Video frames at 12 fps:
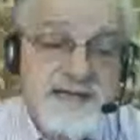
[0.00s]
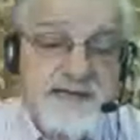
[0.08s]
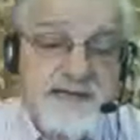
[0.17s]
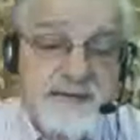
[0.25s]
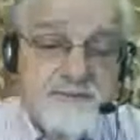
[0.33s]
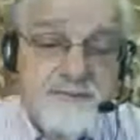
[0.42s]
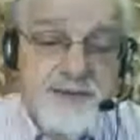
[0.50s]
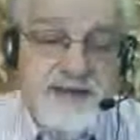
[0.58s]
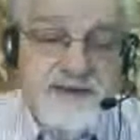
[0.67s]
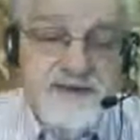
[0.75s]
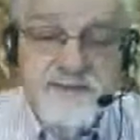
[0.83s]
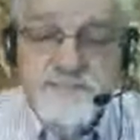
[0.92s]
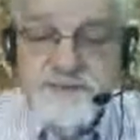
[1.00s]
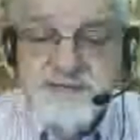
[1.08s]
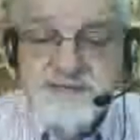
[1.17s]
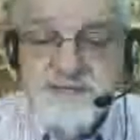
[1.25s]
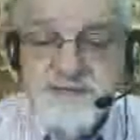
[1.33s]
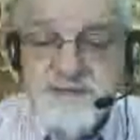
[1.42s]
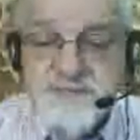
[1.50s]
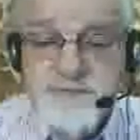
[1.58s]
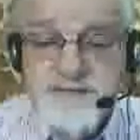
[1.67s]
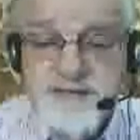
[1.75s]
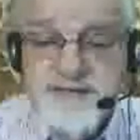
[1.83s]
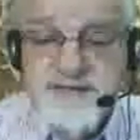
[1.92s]
It may not be as
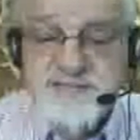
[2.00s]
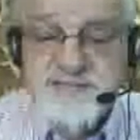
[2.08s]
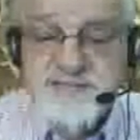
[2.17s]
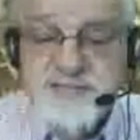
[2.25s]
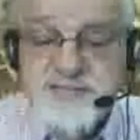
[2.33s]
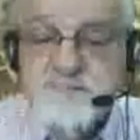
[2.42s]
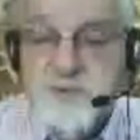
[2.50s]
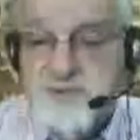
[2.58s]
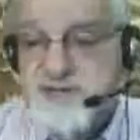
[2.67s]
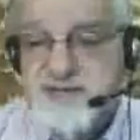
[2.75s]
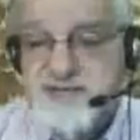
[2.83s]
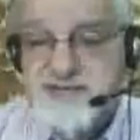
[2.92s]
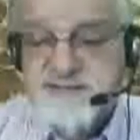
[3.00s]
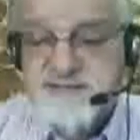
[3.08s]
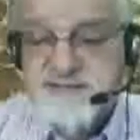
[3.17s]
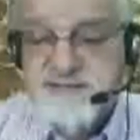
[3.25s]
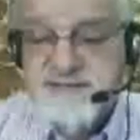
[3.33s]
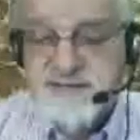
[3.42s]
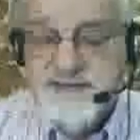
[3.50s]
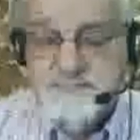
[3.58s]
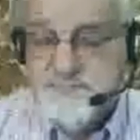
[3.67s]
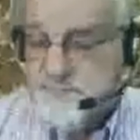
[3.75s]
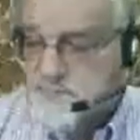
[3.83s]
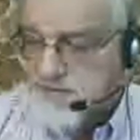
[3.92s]
common as just burning a.
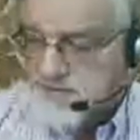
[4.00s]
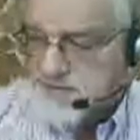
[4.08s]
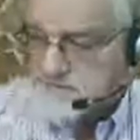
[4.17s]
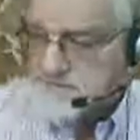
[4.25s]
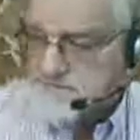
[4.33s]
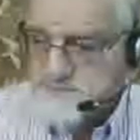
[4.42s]
Um, um,